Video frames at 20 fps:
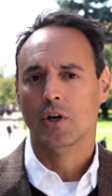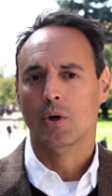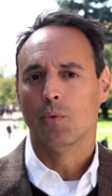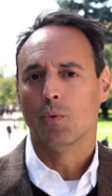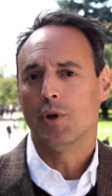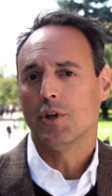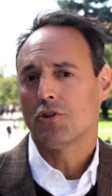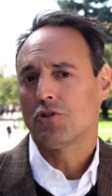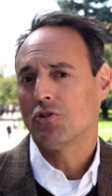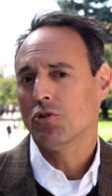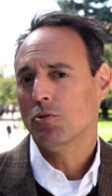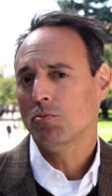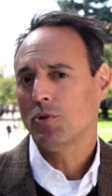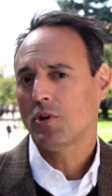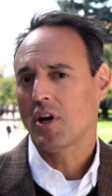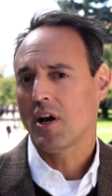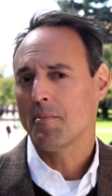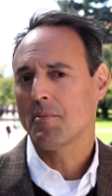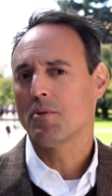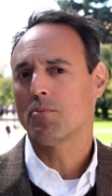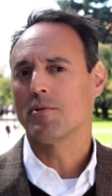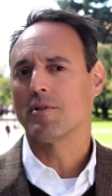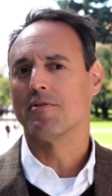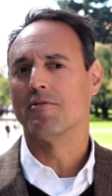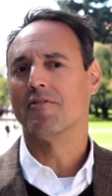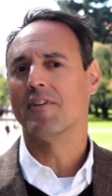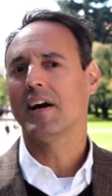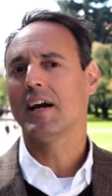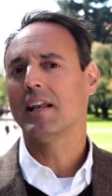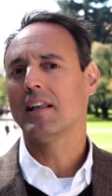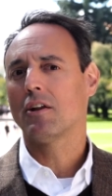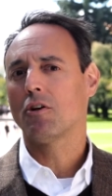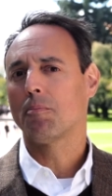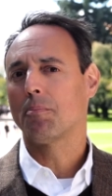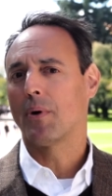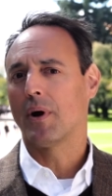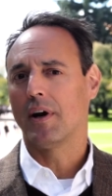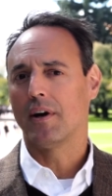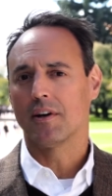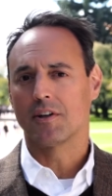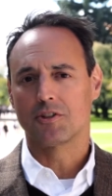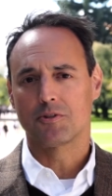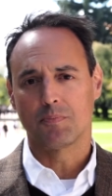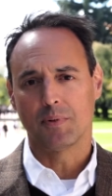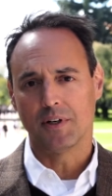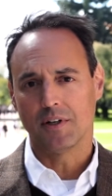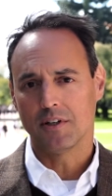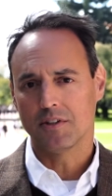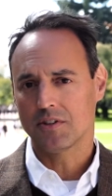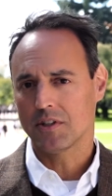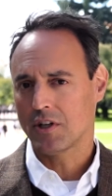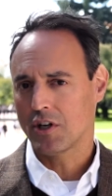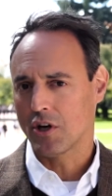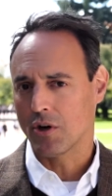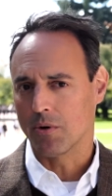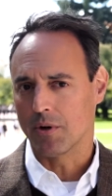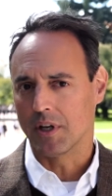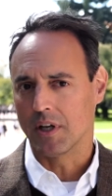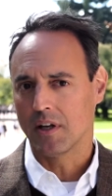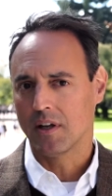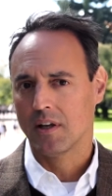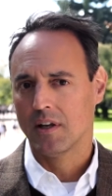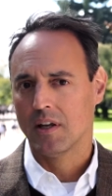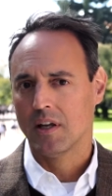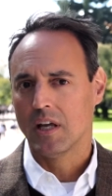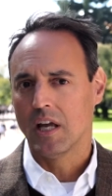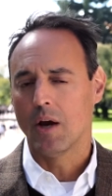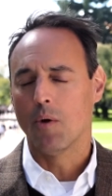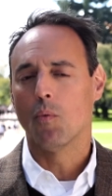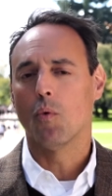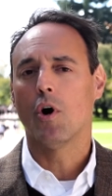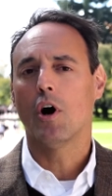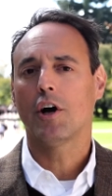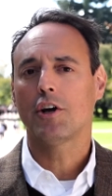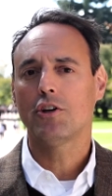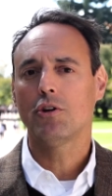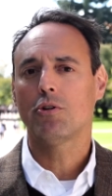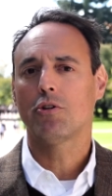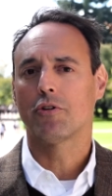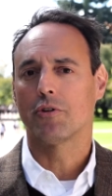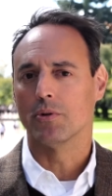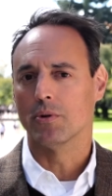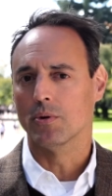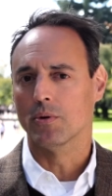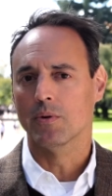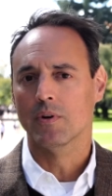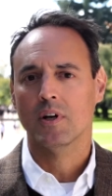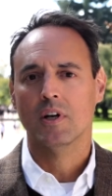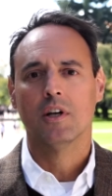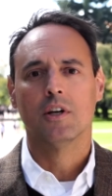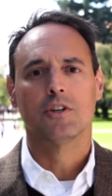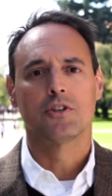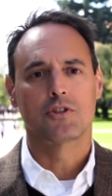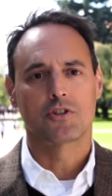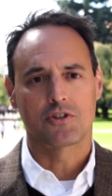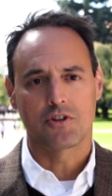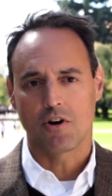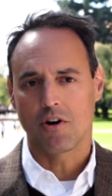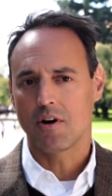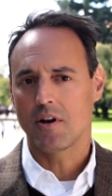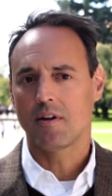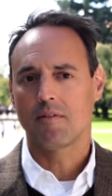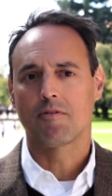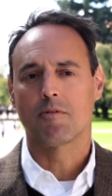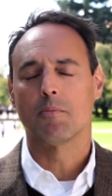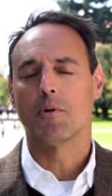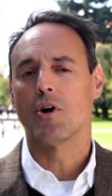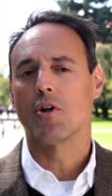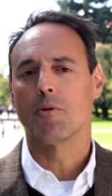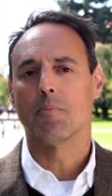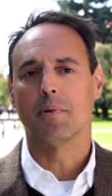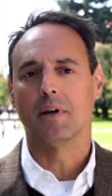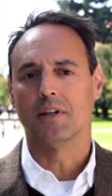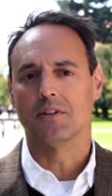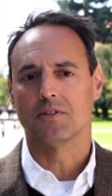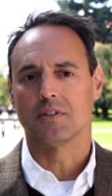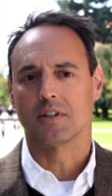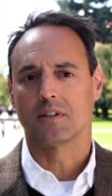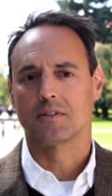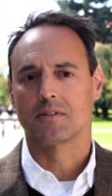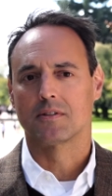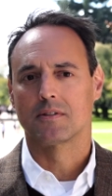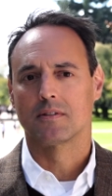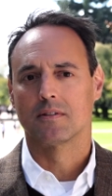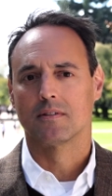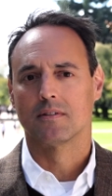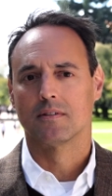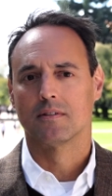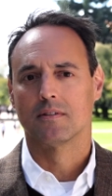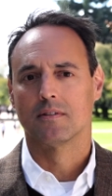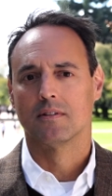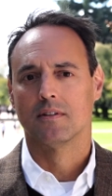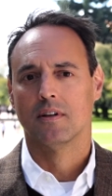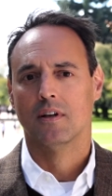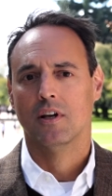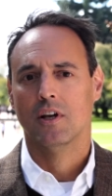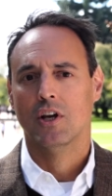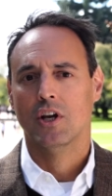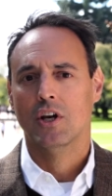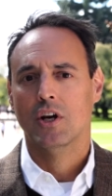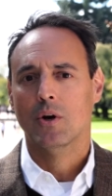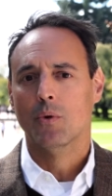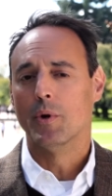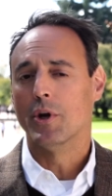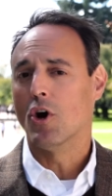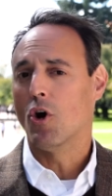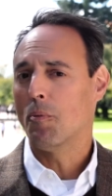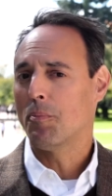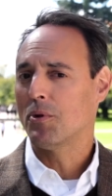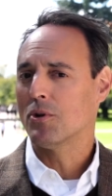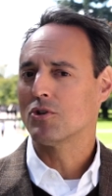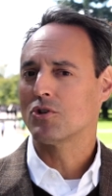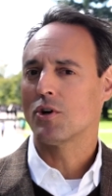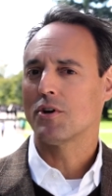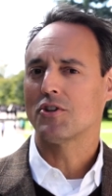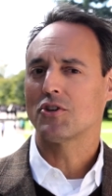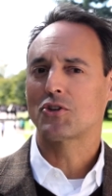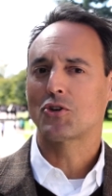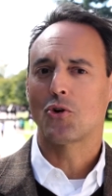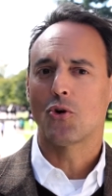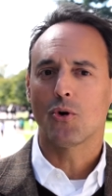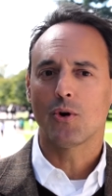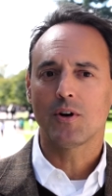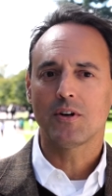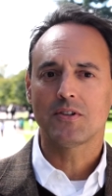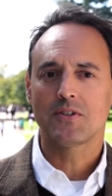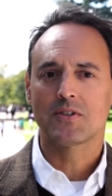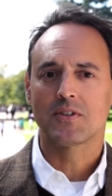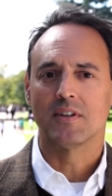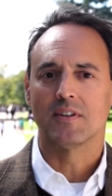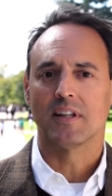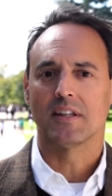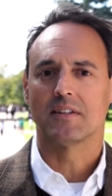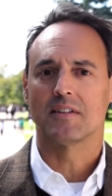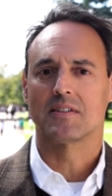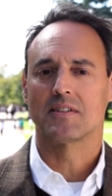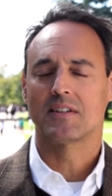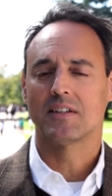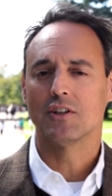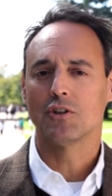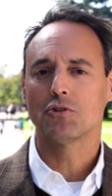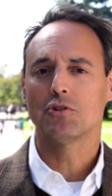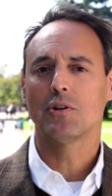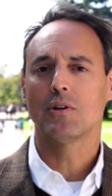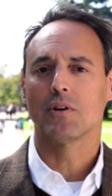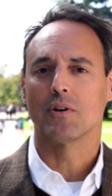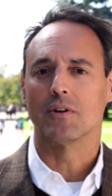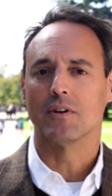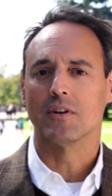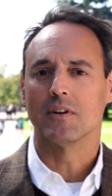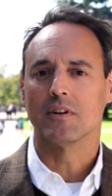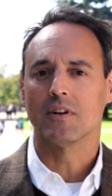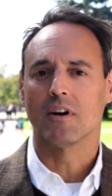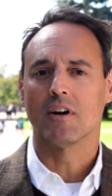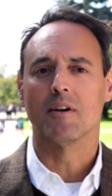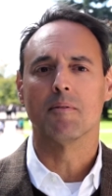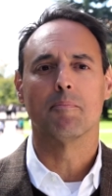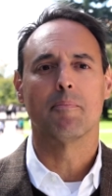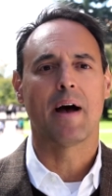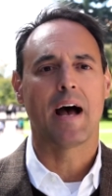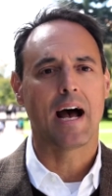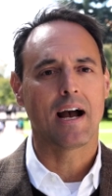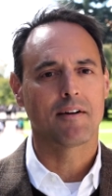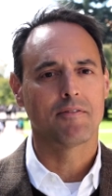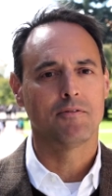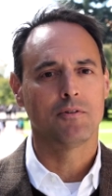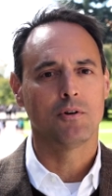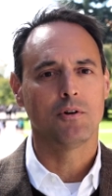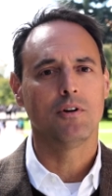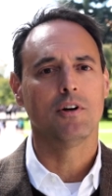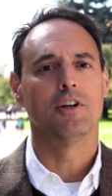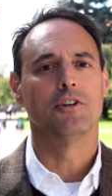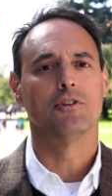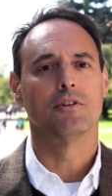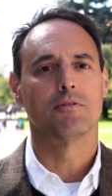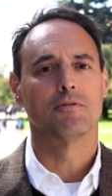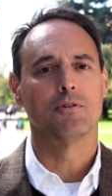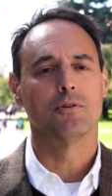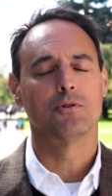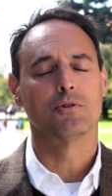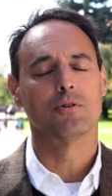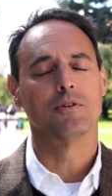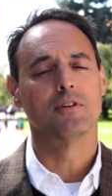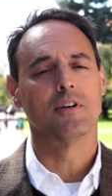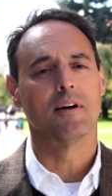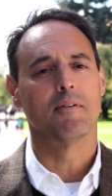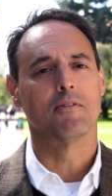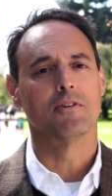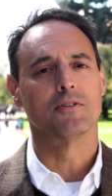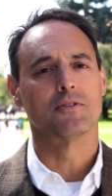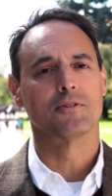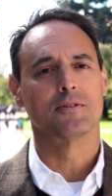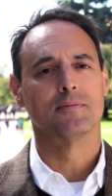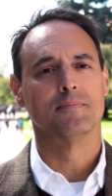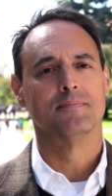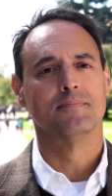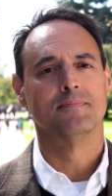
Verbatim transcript: We assume you come in with very little prior experience in coding and walk you through starting from all the basics. We hope you enjoy this course and that the skills you learn are impactful in your future endeavors.